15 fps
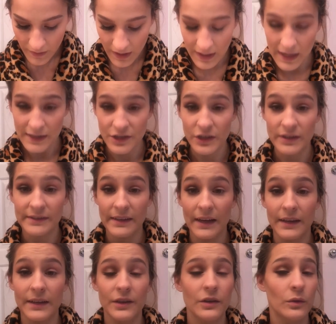And as you can see,
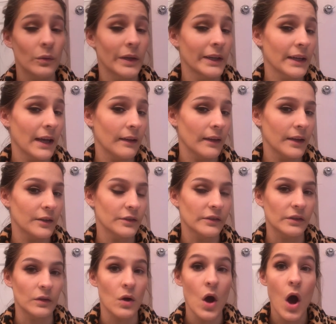I did do winged eyeliner,
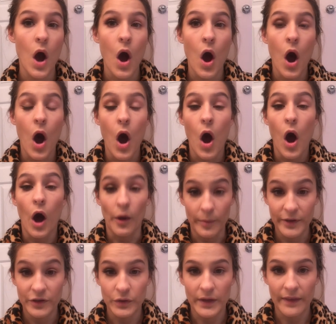so I'll
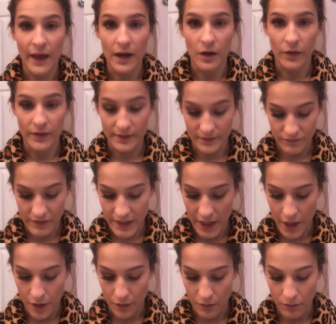be doing that on this
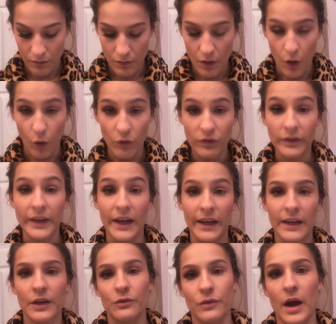video. Hopefully I
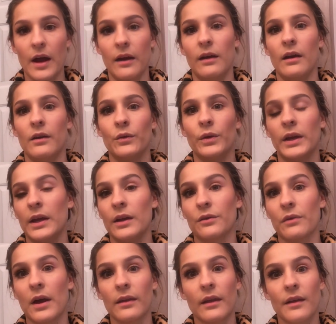get it right. I only get
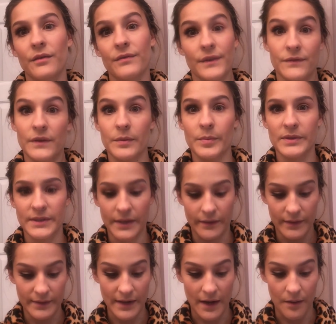it right like 50%
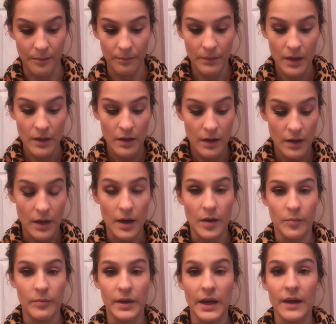of the time.
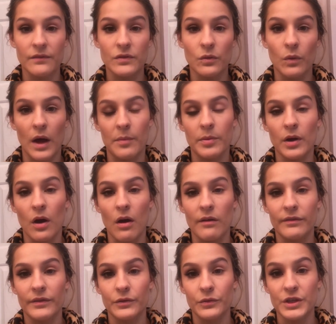And I have to wipe it
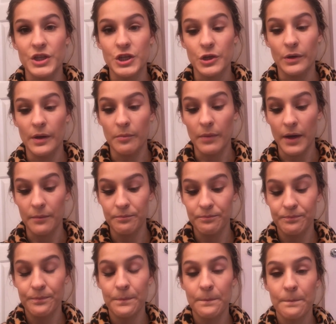off and redo it,
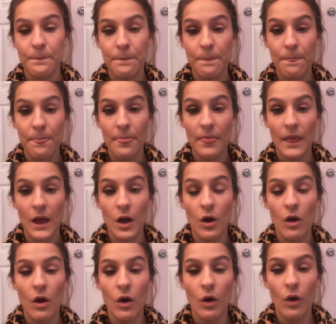but
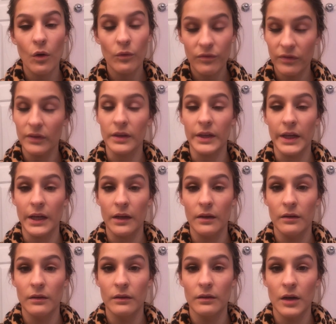hopefully
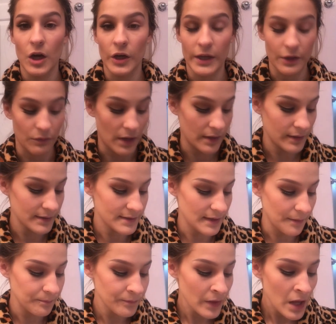I'll get it right this
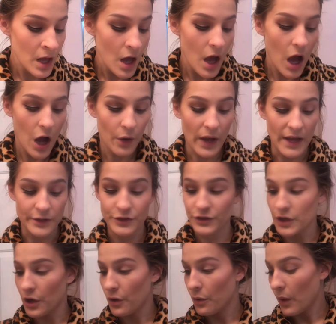time. Okay,
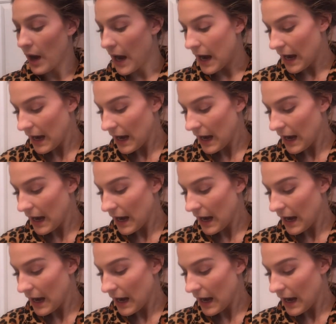so